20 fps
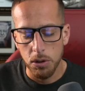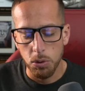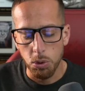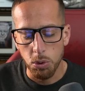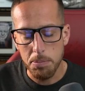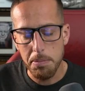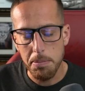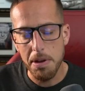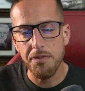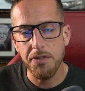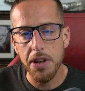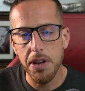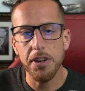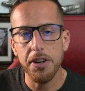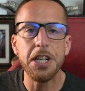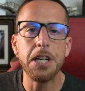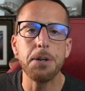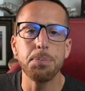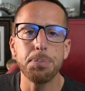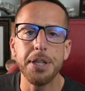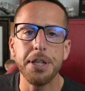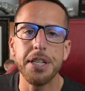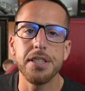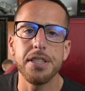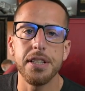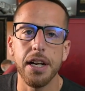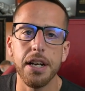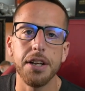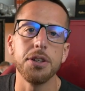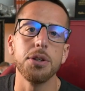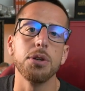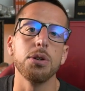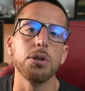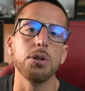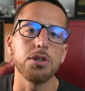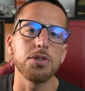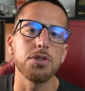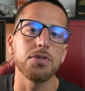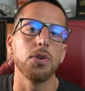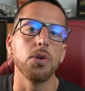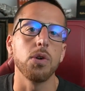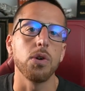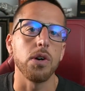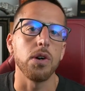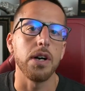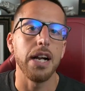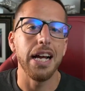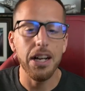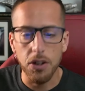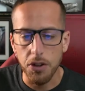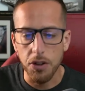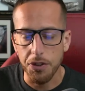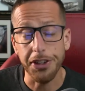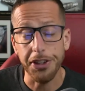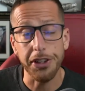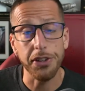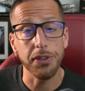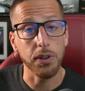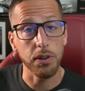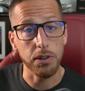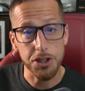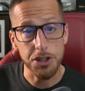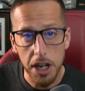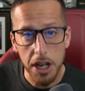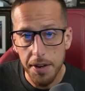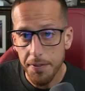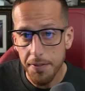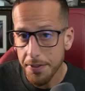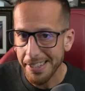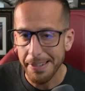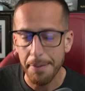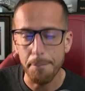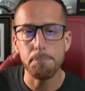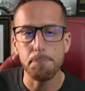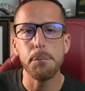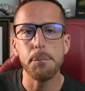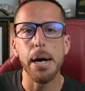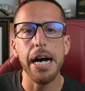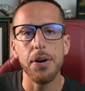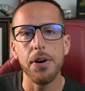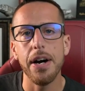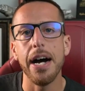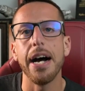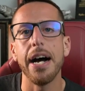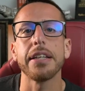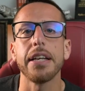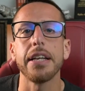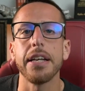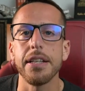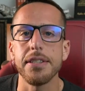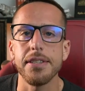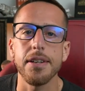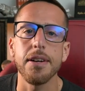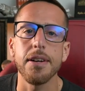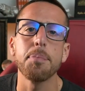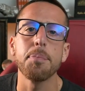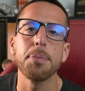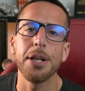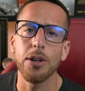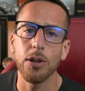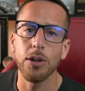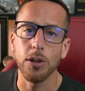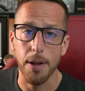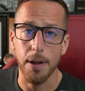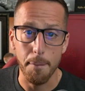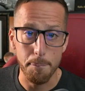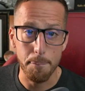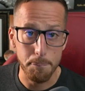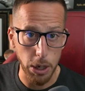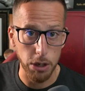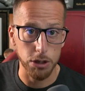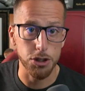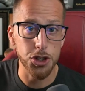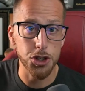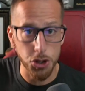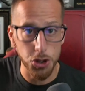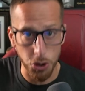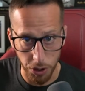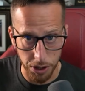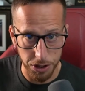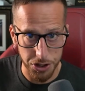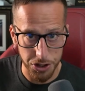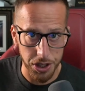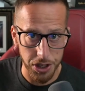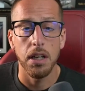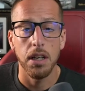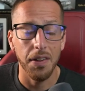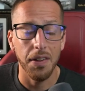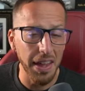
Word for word: One of my favorite companies that I use for health and longevity and biohacking is a company called Bon Charge.